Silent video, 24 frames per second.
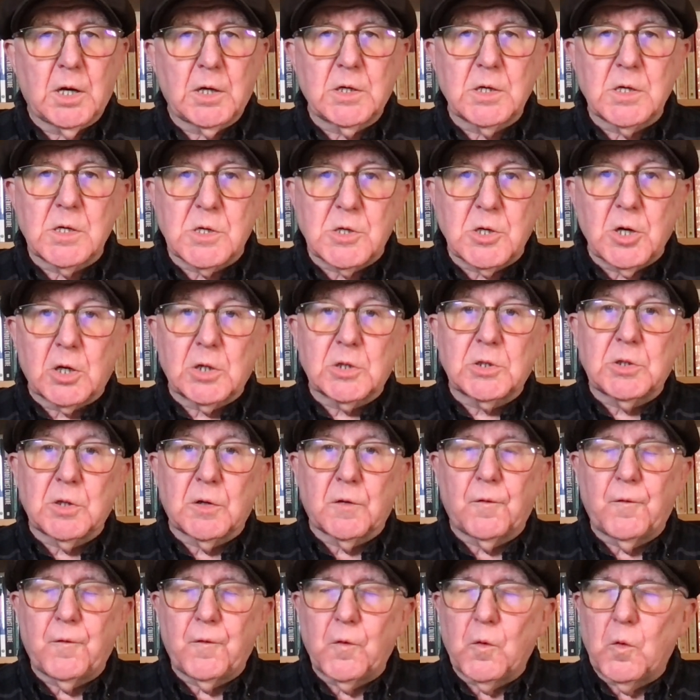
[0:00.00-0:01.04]
conductor
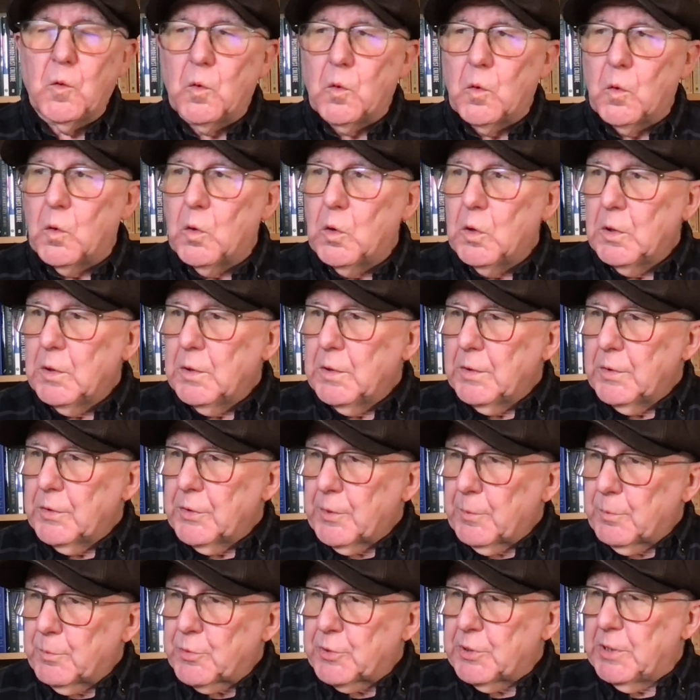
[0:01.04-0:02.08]
for
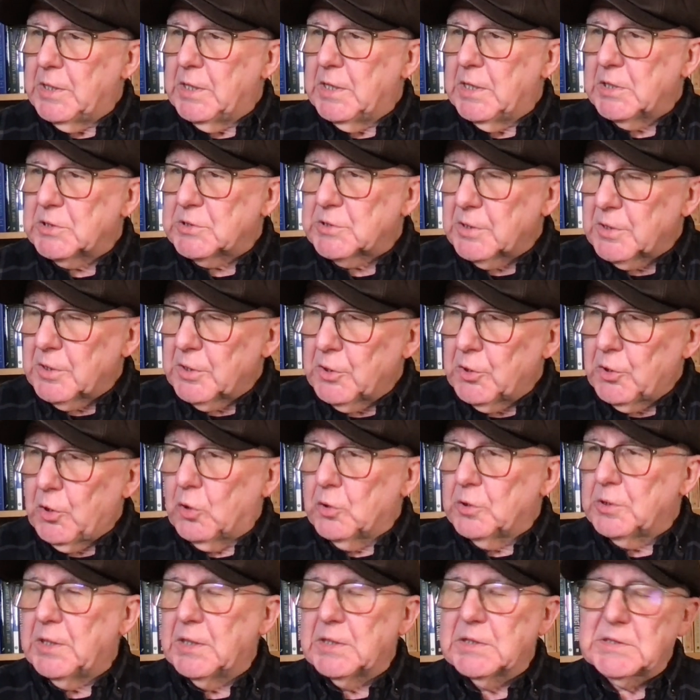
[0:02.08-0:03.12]
the prayers and
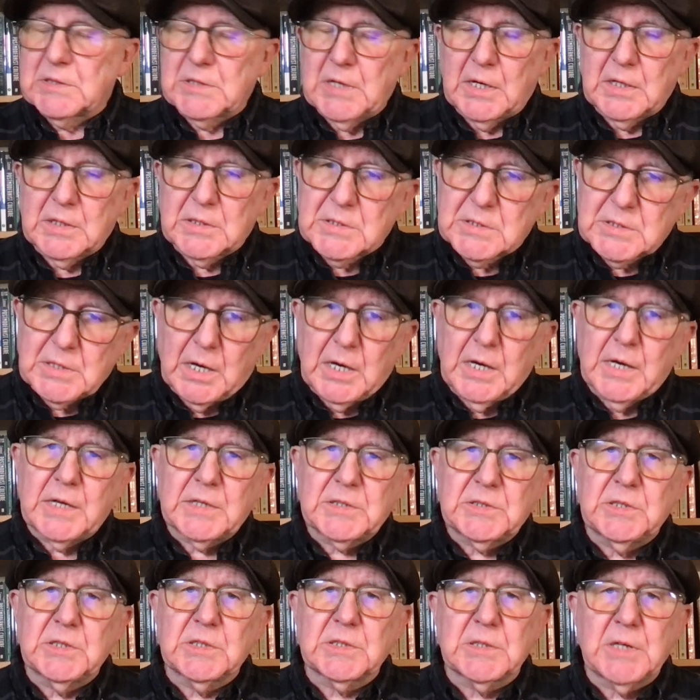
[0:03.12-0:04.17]
longings and
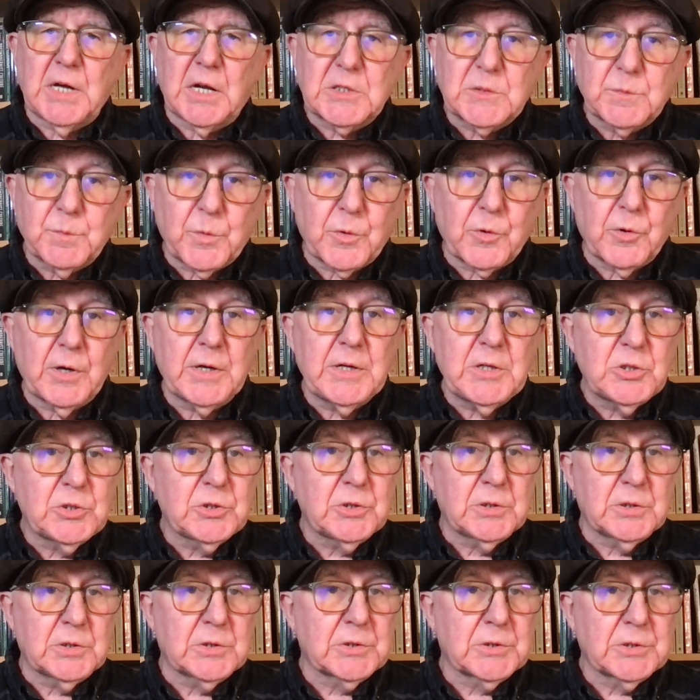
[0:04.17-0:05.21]
anxieties and
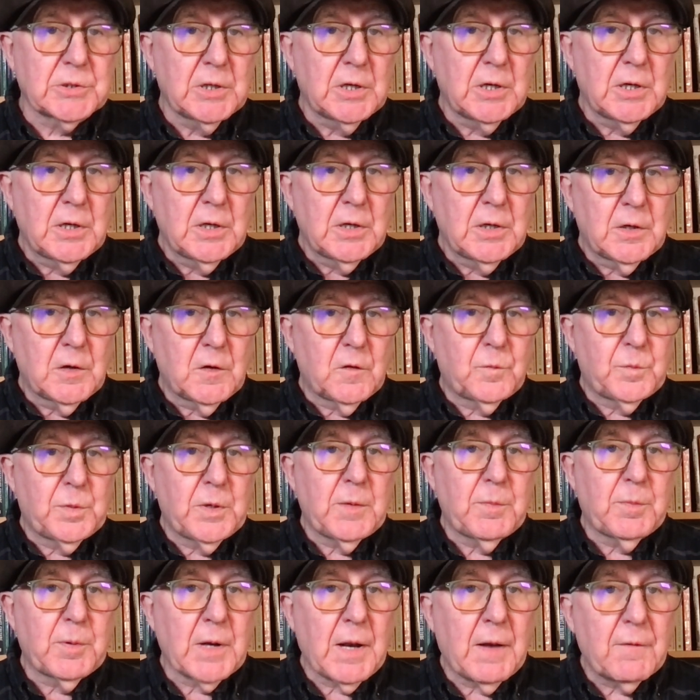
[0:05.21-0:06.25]
aspirations of
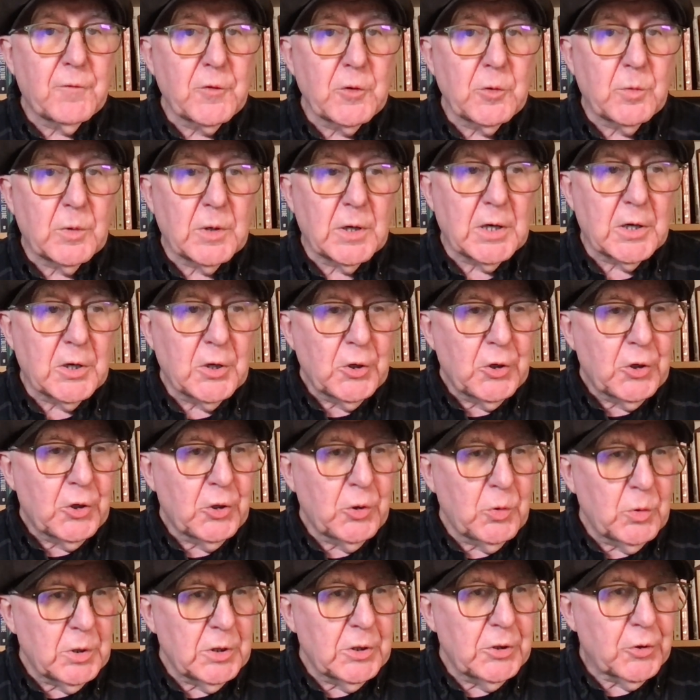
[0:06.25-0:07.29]
people everywhere
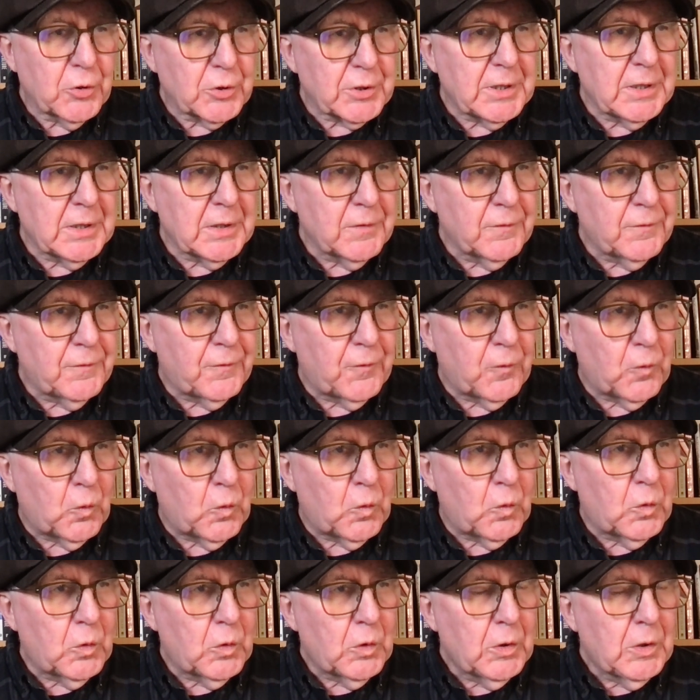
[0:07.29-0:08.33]
who are looking
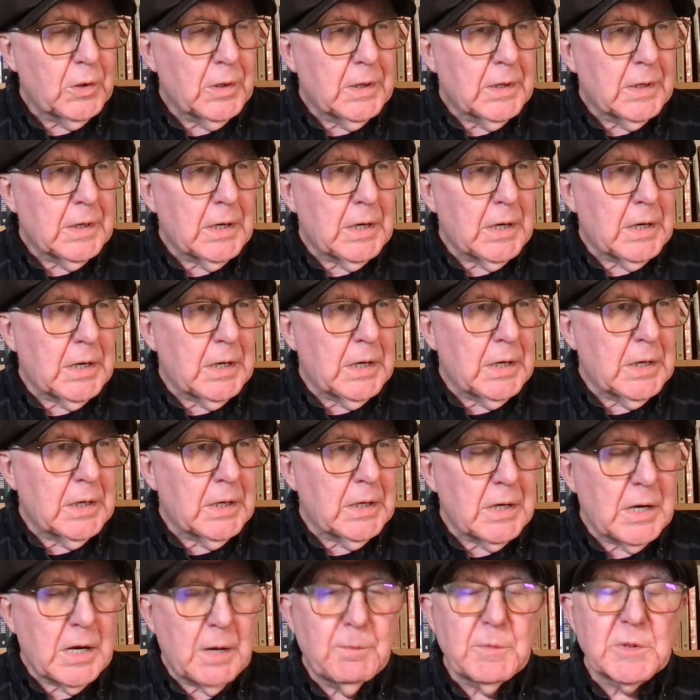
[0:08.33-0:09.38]
for
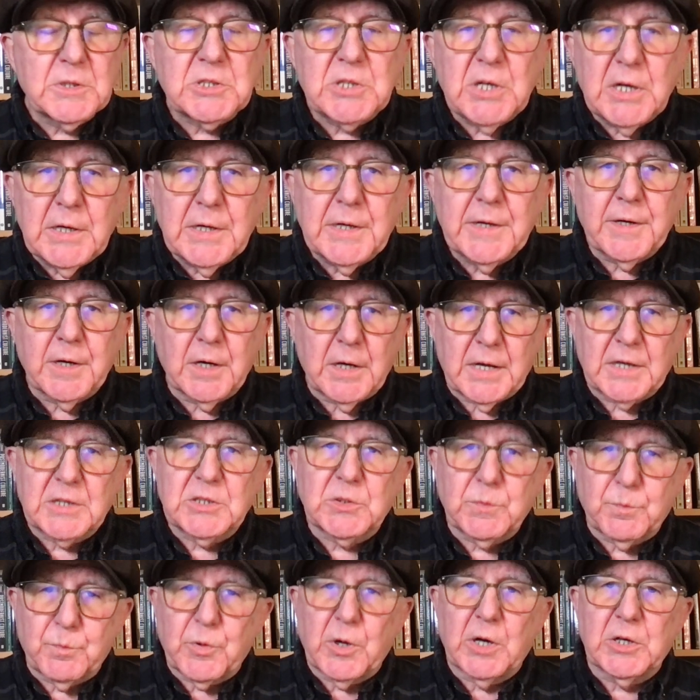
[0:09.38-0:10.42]
a maternal
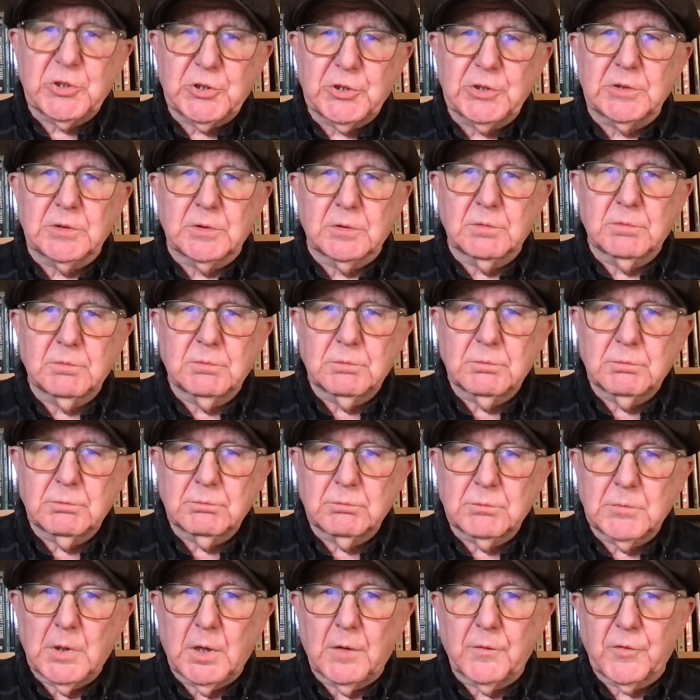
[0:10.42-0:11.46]
expression
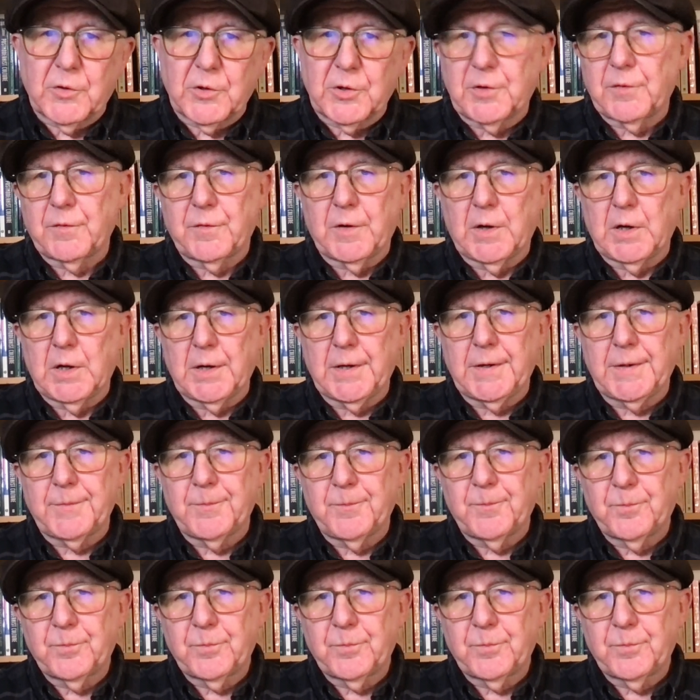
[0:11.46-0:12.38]
of the divine.